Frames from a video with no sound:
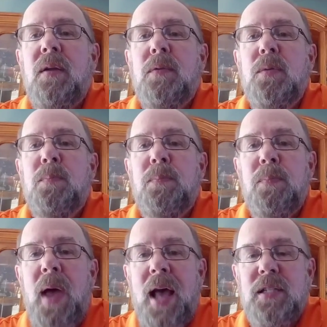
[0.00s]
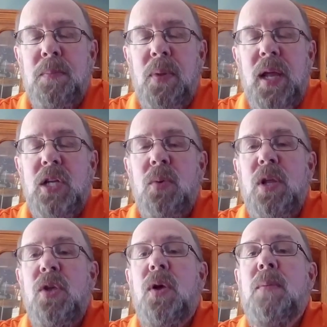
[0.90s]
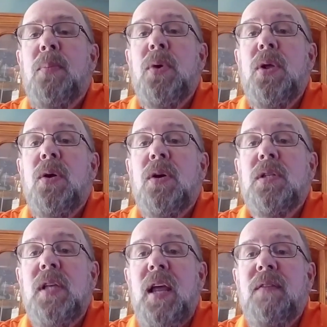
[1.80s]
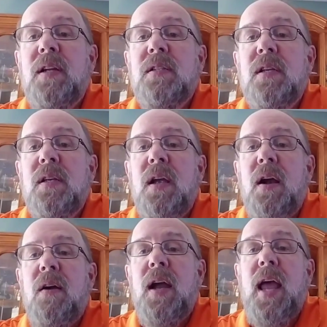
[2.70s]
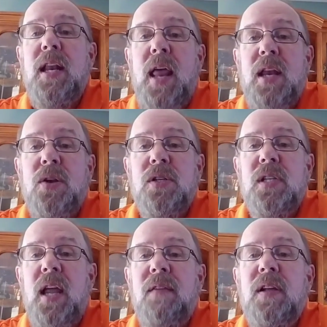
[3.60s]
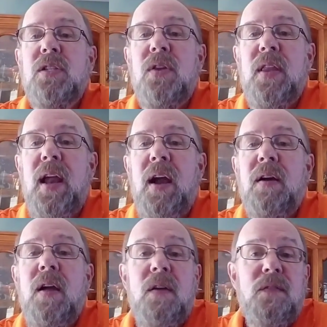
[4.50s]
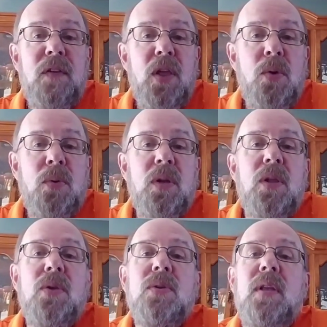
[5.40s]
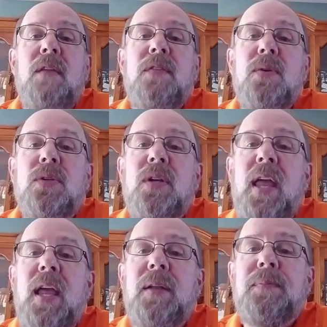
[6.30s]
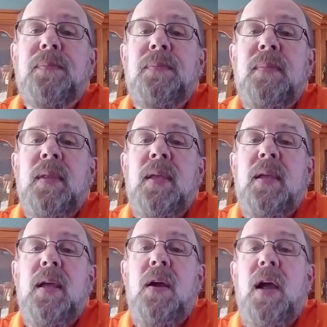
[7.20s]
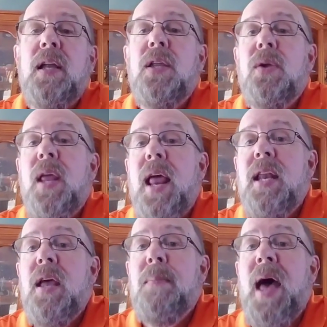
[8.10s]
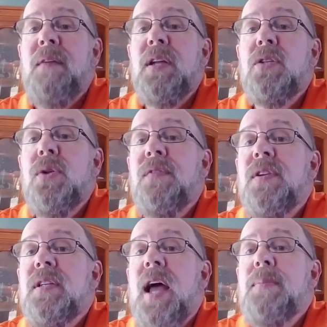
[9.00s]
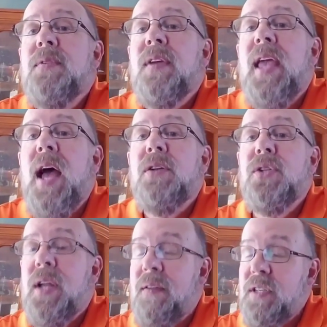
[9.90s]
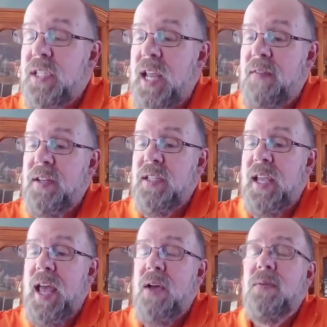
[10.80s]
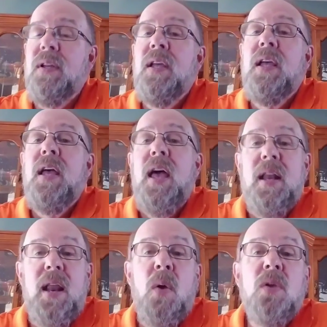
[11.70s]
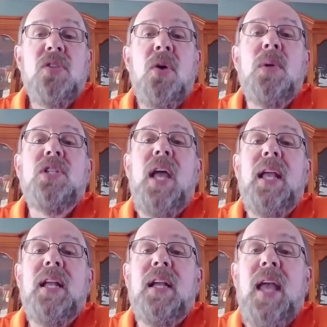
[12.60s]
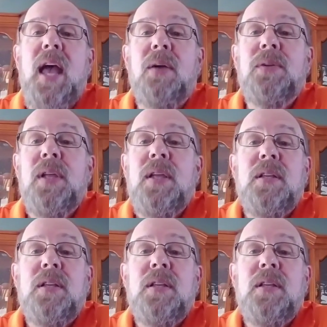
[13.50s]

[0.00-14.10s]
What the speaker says: It has a place where you can put your savings, all right, and then your savings are there for you to use at a future date. All right, you can end up having two different types of accounts. You can have a savings account and then also a checking account.